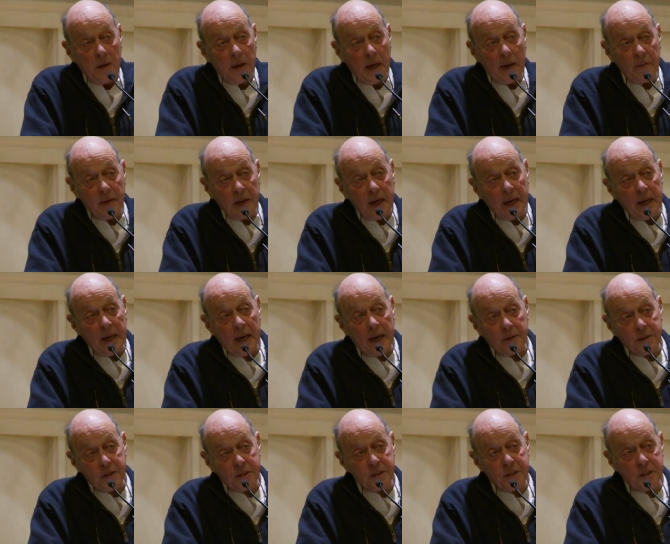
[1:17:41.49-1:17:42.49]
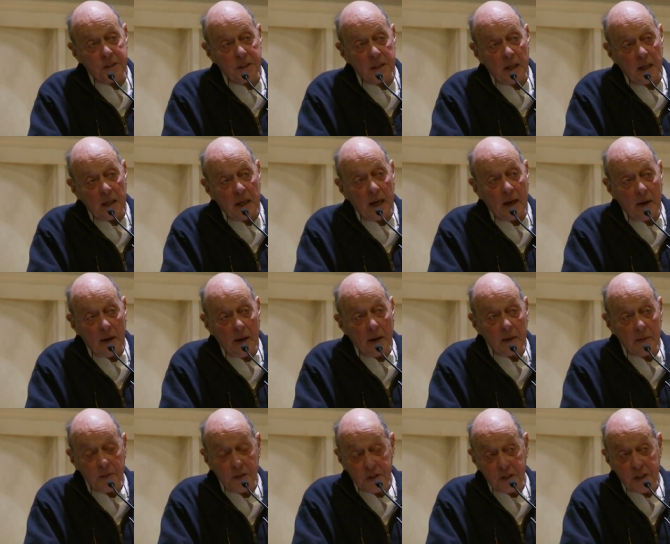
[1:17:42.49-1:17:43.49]
navigate outside, uh, out
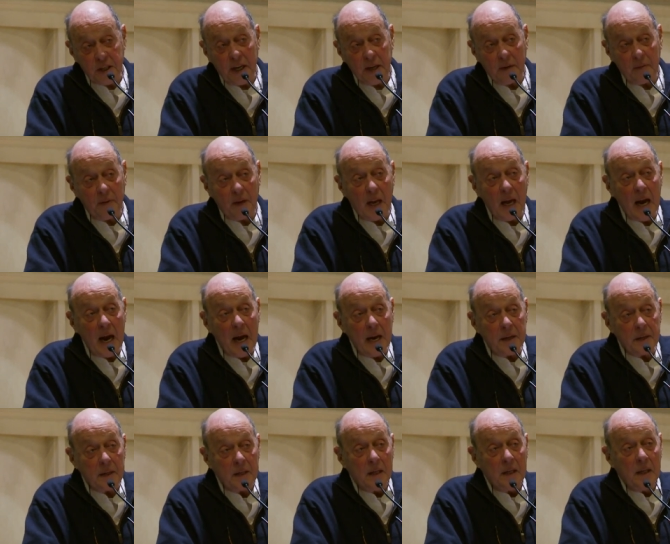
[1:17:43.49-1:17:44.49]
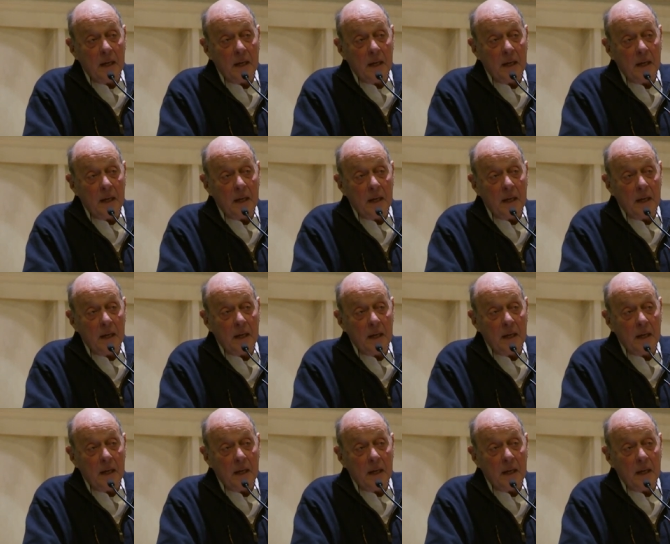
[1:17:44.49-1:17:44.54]
of the sight of land